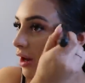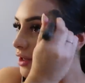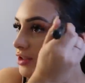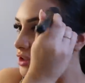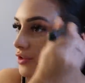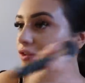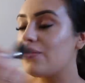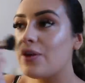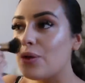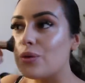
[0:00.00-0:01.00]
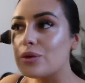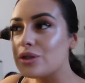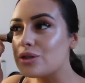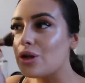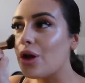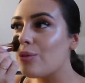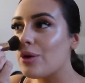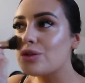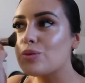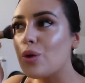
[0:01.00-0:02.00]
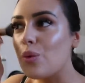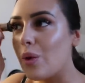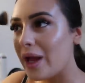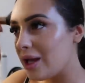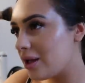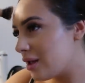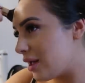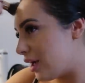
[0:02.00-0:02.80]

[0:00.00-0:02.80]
I just feel so much more awake